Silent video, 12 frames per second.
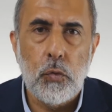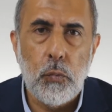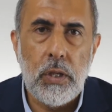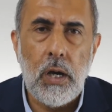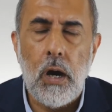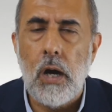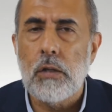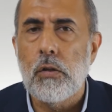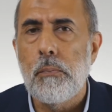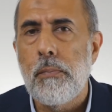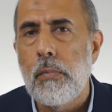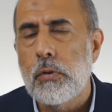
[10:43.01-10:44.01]
We are
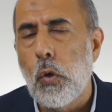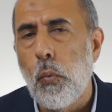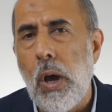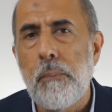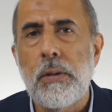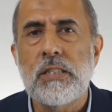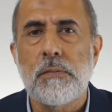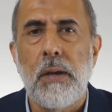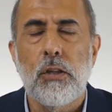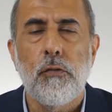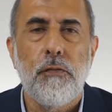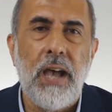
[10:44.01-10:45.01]
the weapons
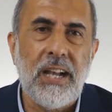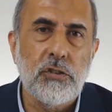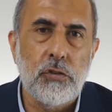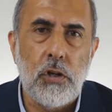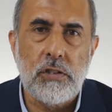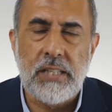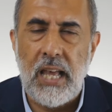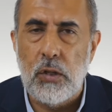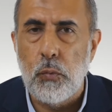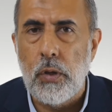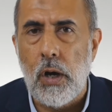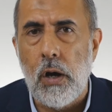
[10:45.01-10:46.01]
manufacturers,
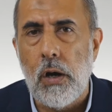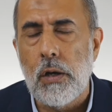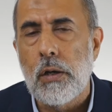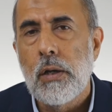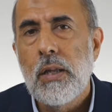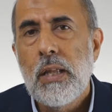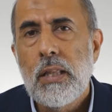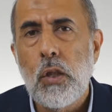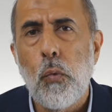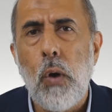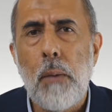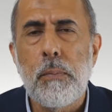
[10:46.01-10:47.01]
and we are the
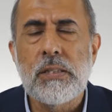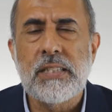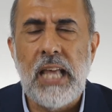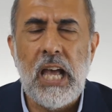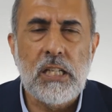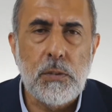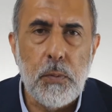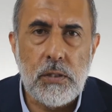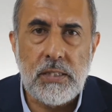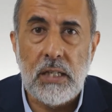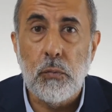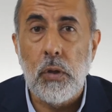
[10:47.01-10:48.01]
weapons
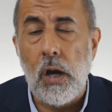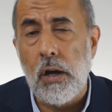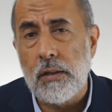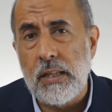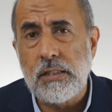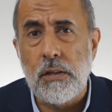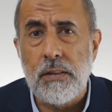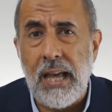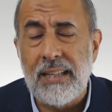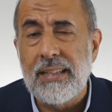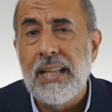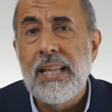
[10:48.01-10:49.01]
experts, and we are this and
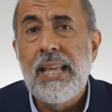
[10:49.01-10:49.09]
that.